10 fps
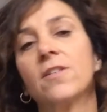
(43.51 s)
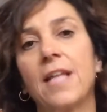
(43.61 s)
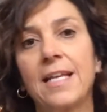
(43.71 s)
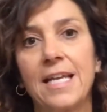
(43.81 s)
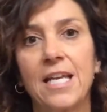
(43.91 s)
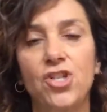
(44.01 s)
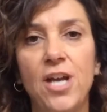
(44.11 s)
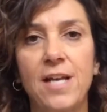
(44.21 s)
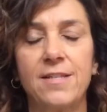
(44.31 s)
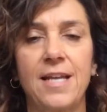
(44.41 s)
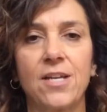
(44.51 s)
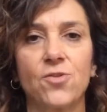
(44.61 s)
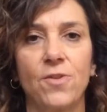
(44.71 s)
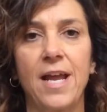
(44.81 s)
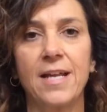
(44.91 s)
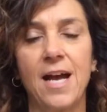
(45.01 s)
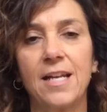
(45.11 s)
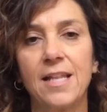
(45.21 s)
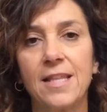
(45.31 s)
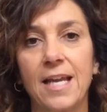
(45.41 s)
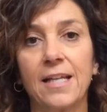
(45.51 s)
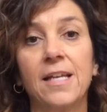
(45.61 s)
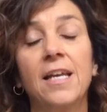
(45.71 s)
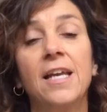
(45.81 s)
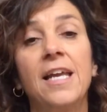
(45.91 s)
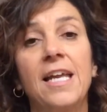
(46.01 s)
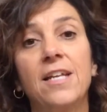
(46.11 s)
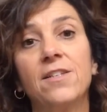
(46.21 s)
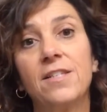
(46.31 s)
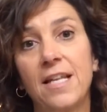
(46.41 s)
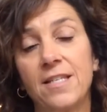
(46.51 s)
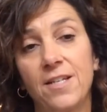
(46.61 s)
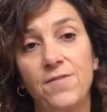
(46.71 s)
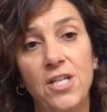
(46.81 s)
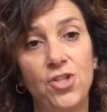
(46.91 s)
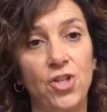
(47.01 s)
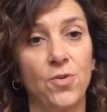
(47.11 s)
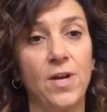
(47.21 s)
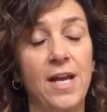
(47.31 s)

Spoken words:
It's like getting a chest x-ray kind of thing in sensitive tissue.